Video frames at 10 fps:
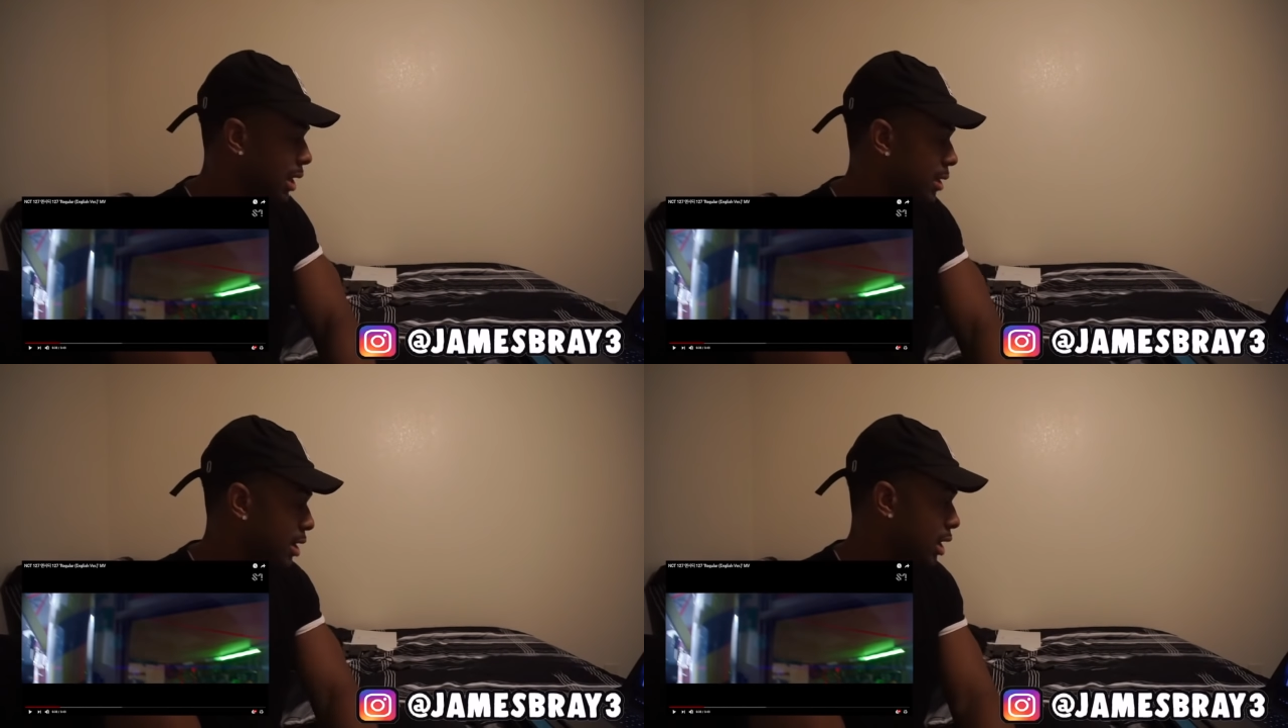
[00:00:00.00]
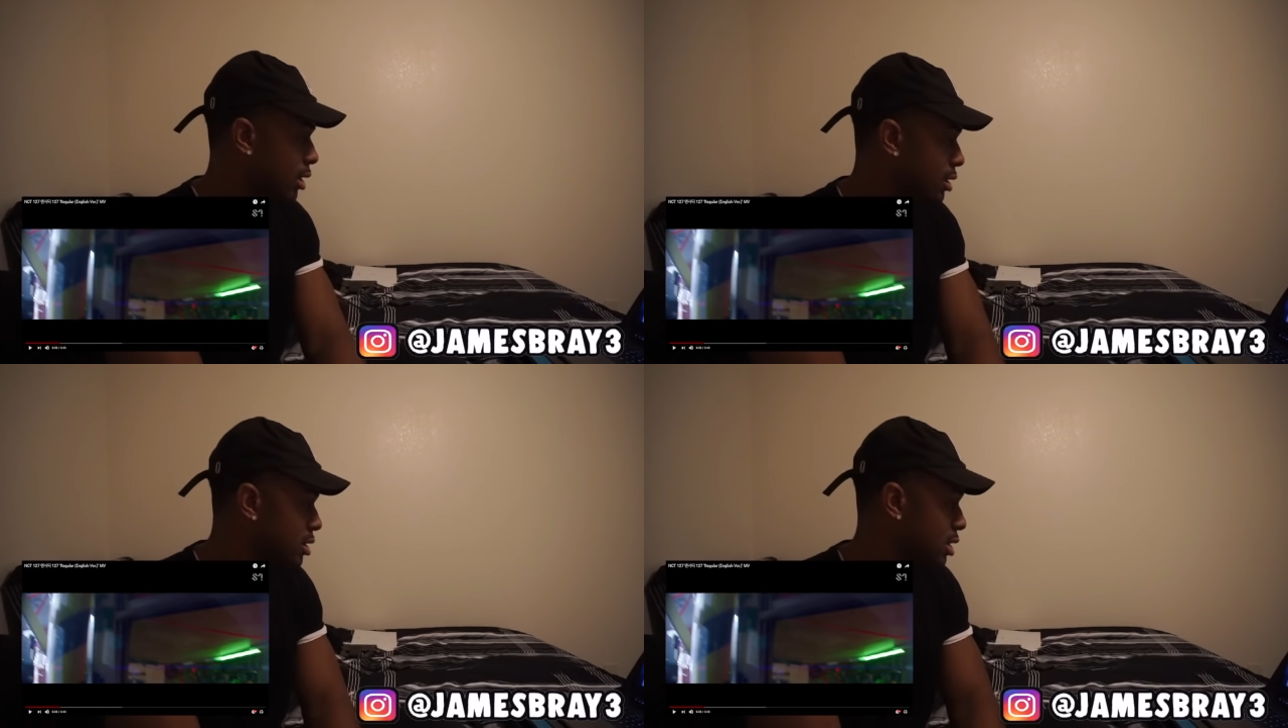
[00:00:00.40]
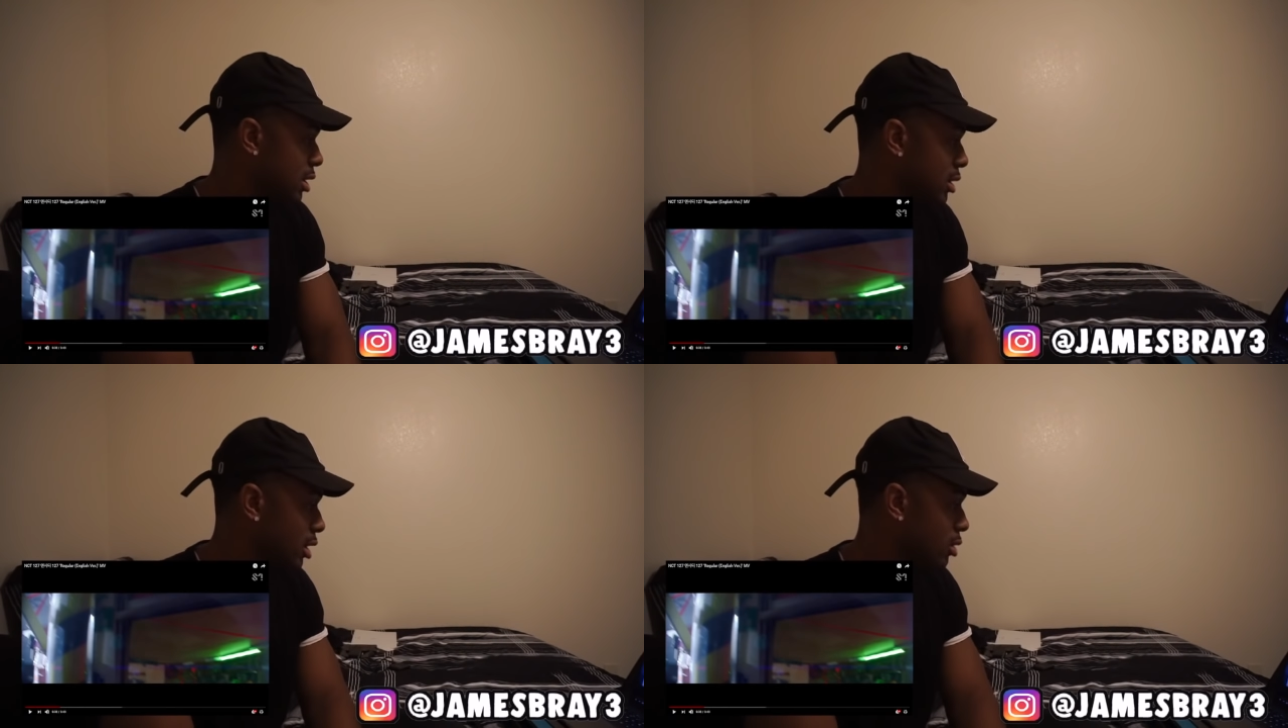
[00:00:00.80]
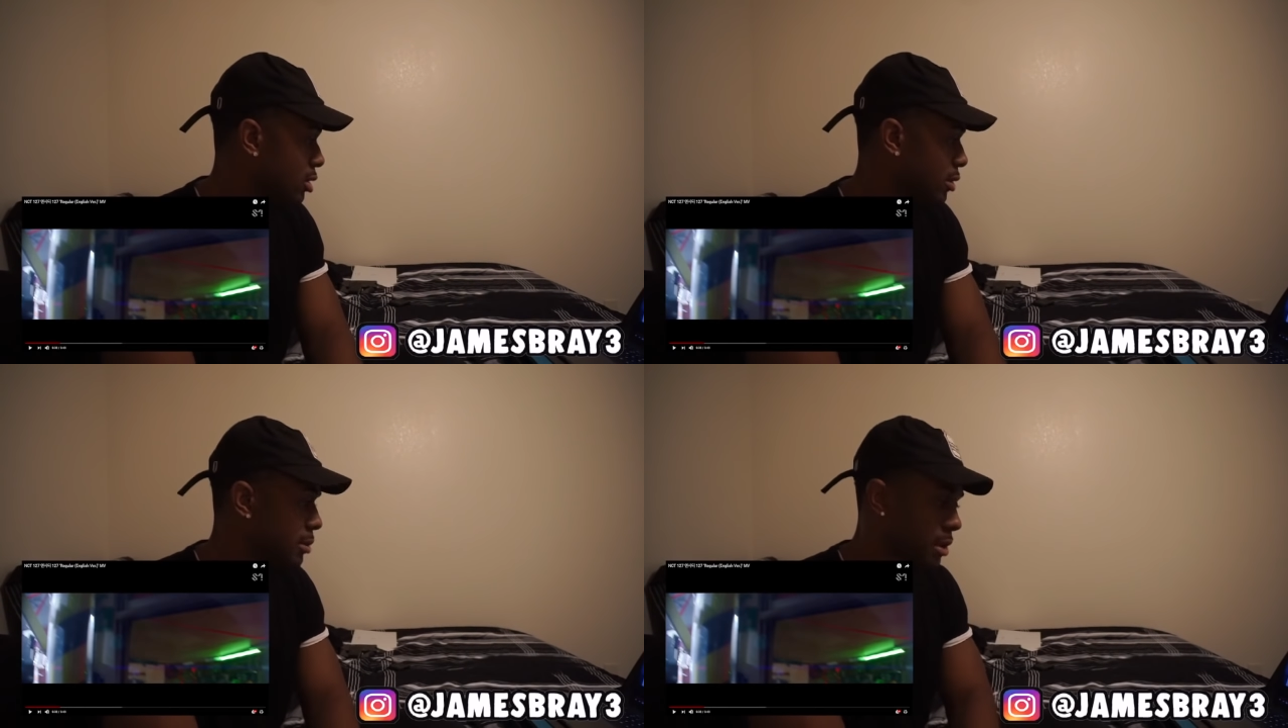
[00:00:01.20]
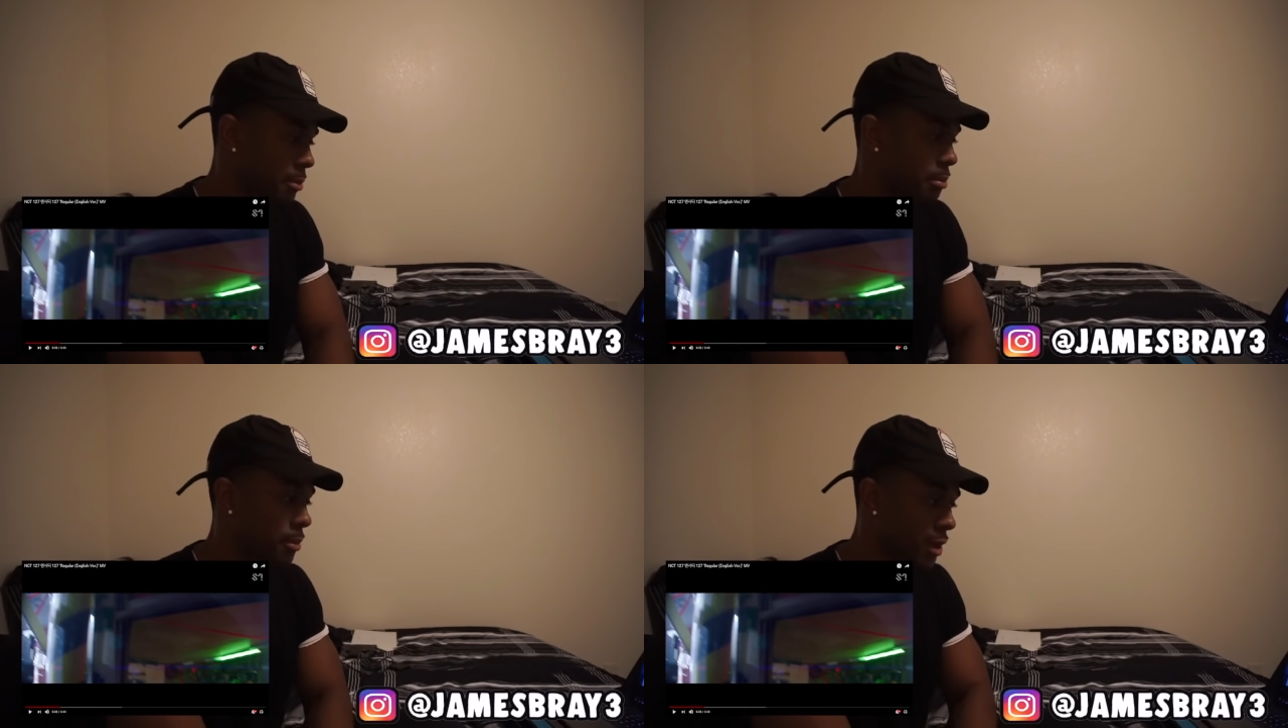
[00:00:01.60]
Like English and a little Korean,
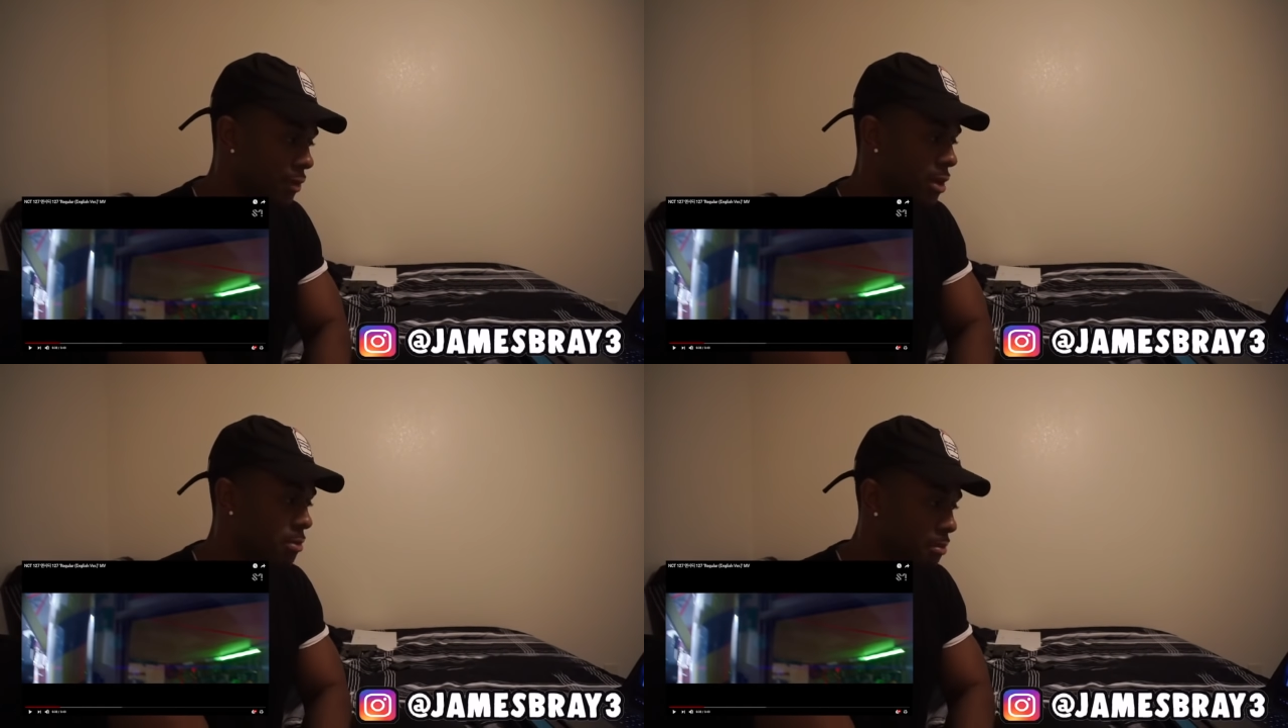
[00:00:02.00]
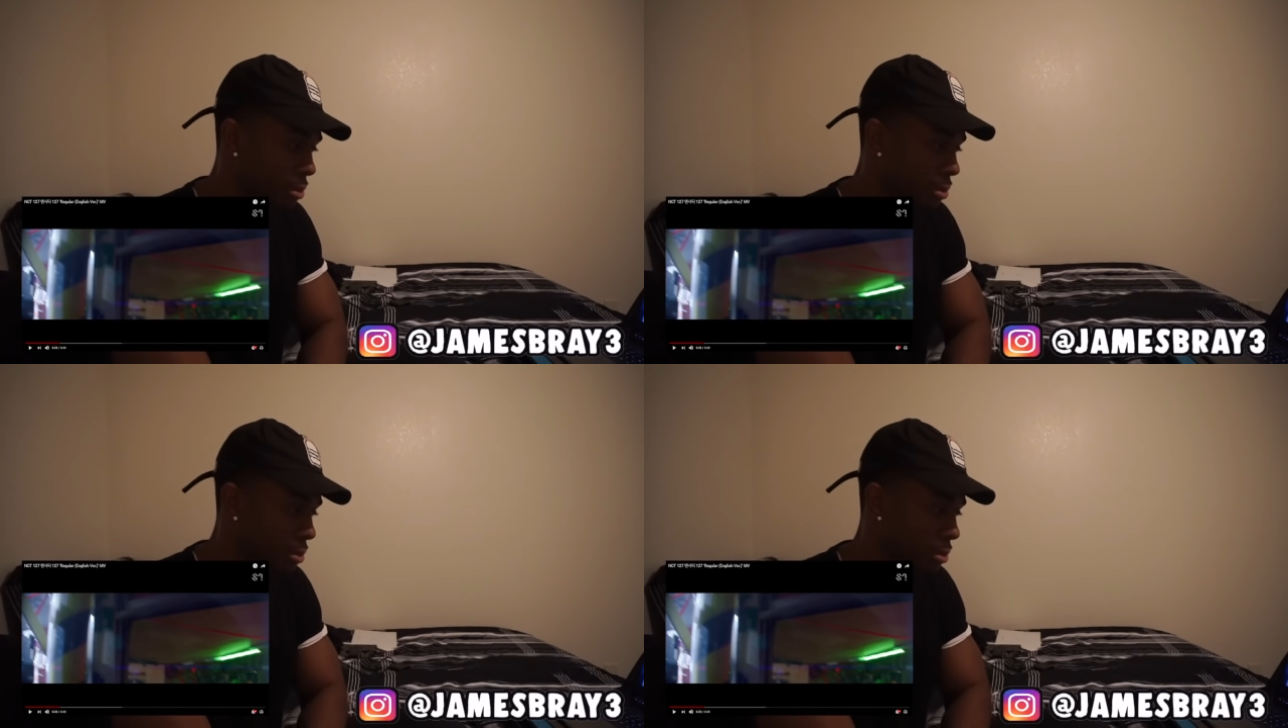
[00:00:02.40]
but definitely